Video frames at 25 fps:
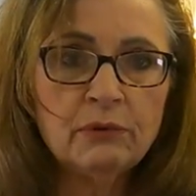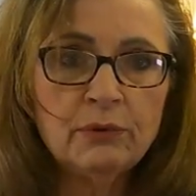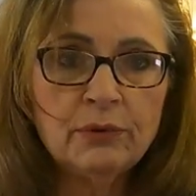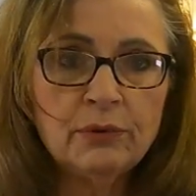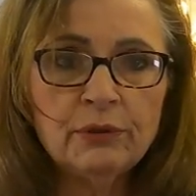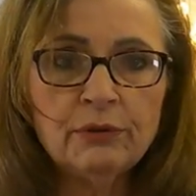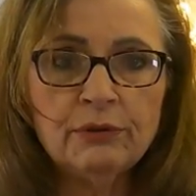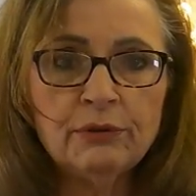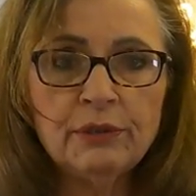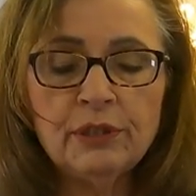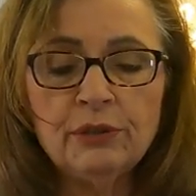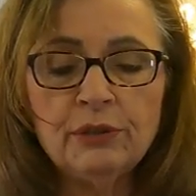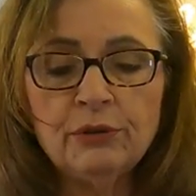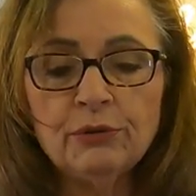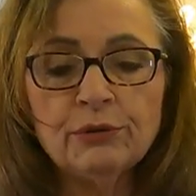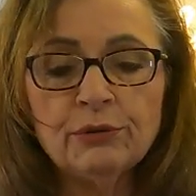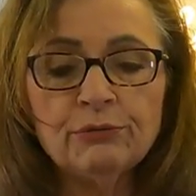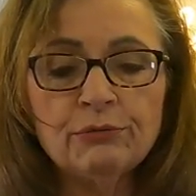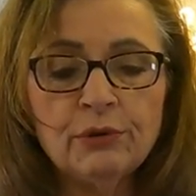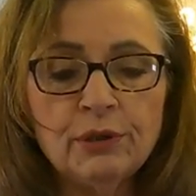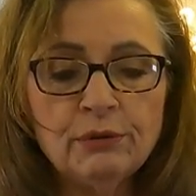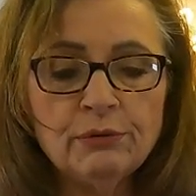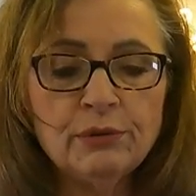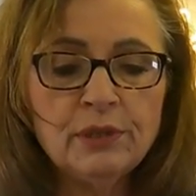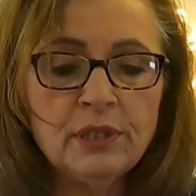ordering your
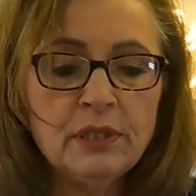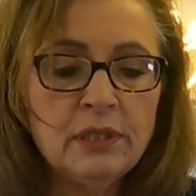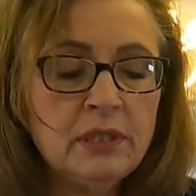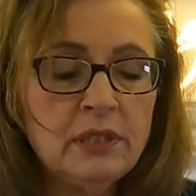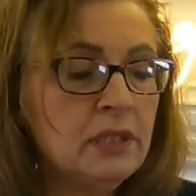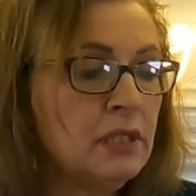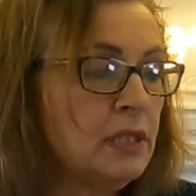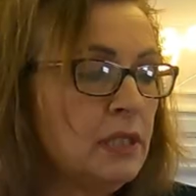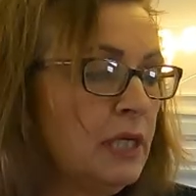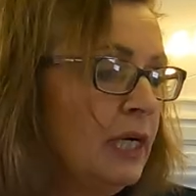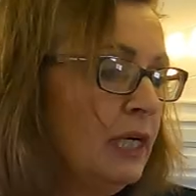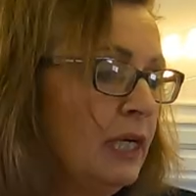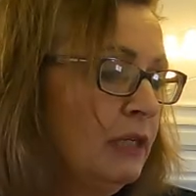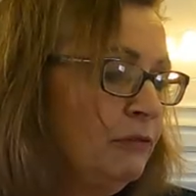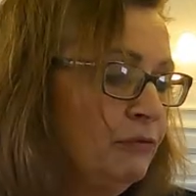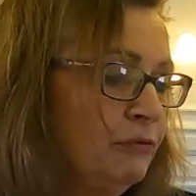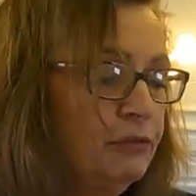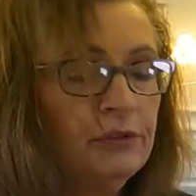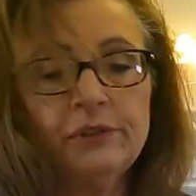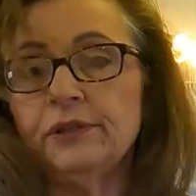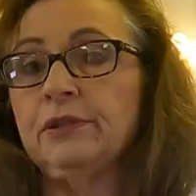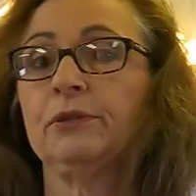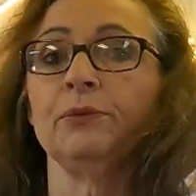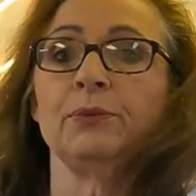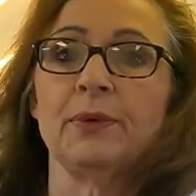roses
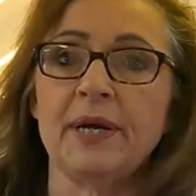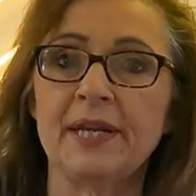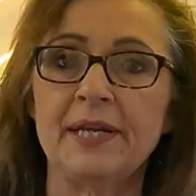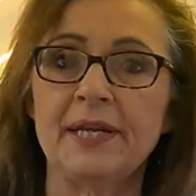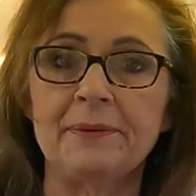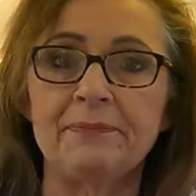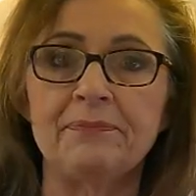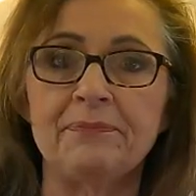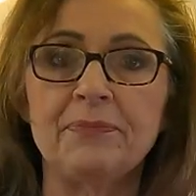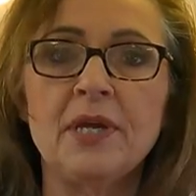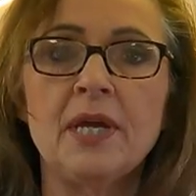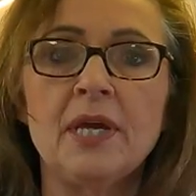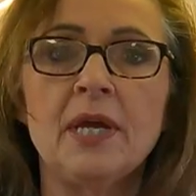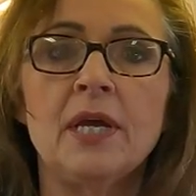for your wedding.